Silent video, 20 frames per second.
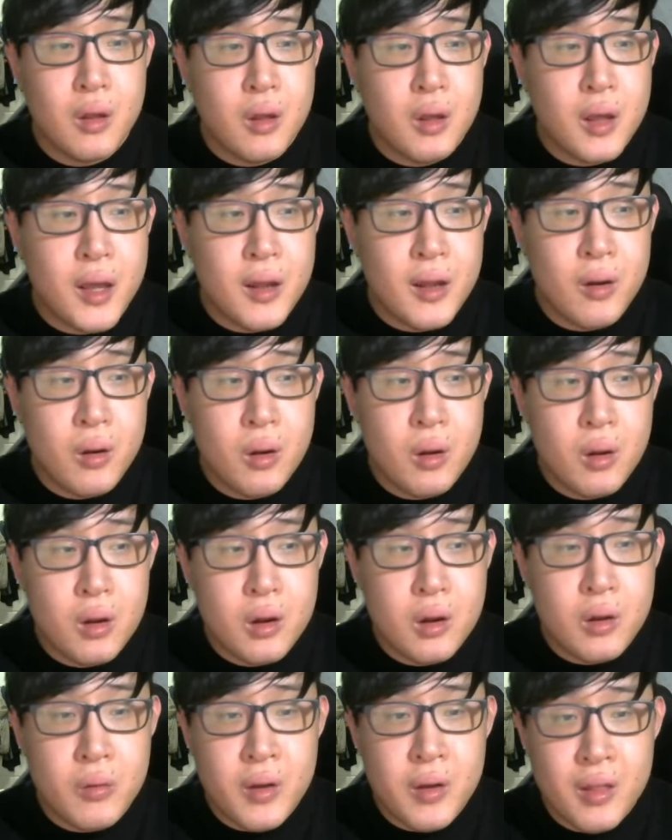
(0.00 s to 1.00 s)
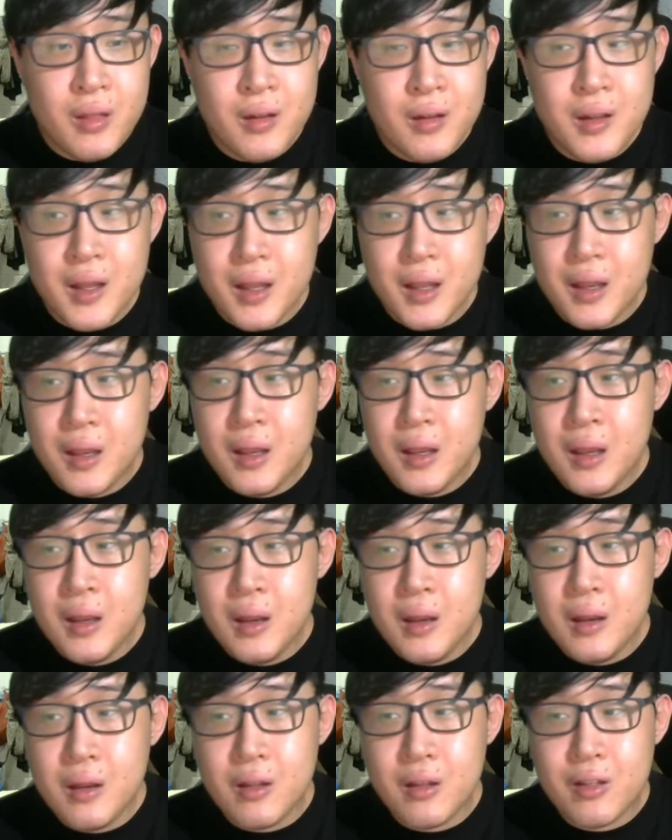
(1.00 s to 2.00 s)
and the reason that
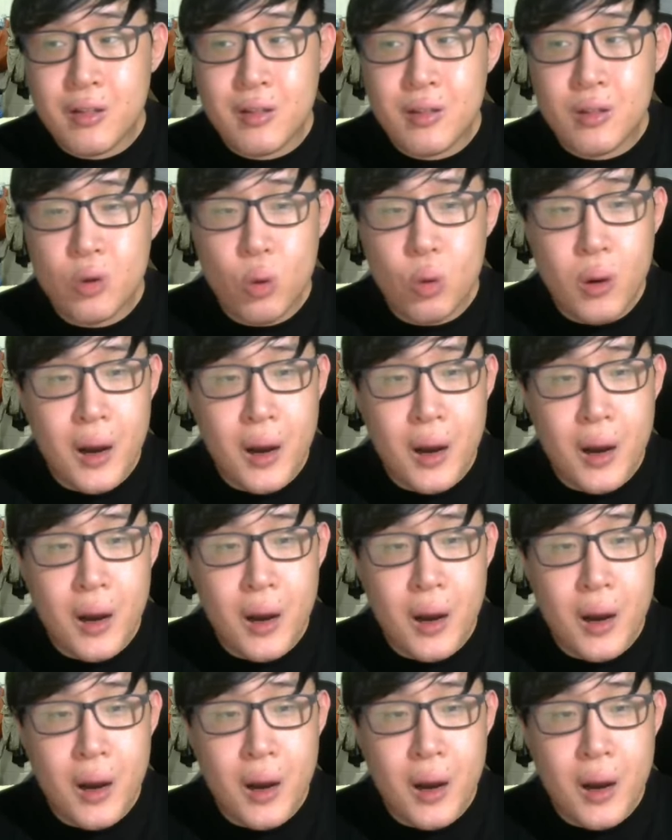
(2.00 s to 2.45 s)
he is so